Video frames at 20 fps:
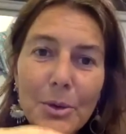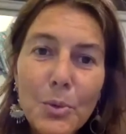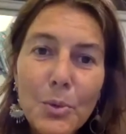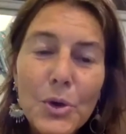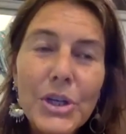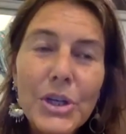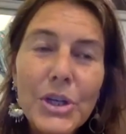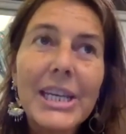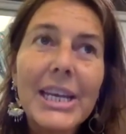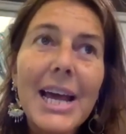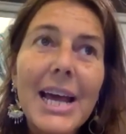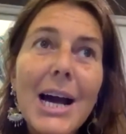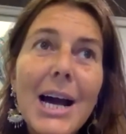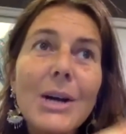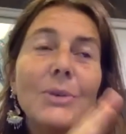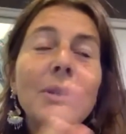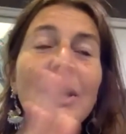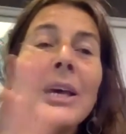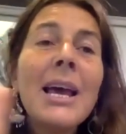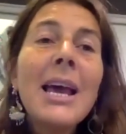work it
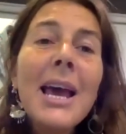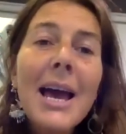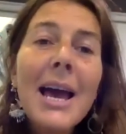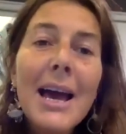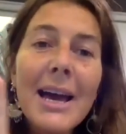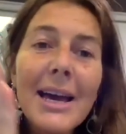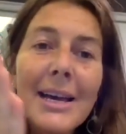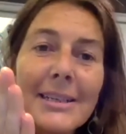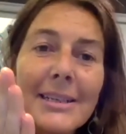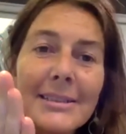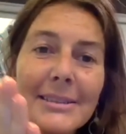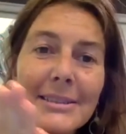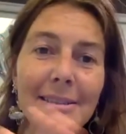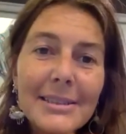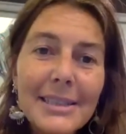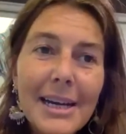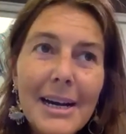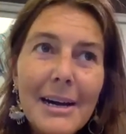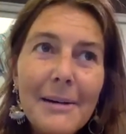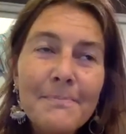out. And
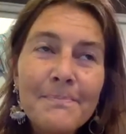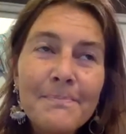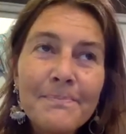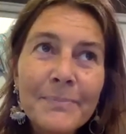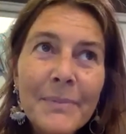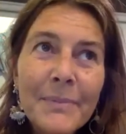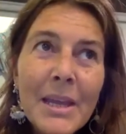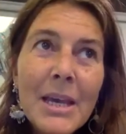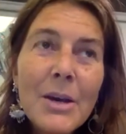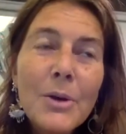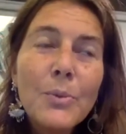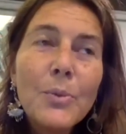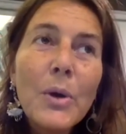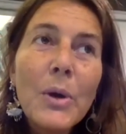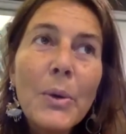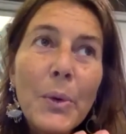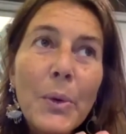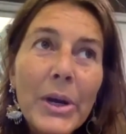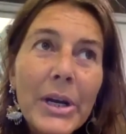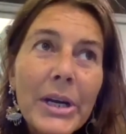we
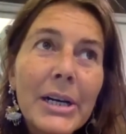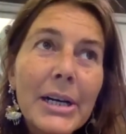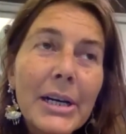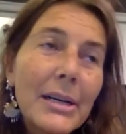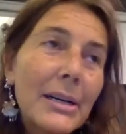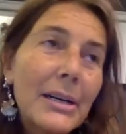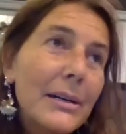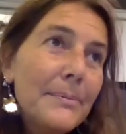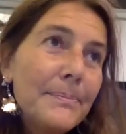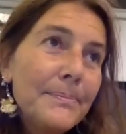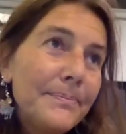were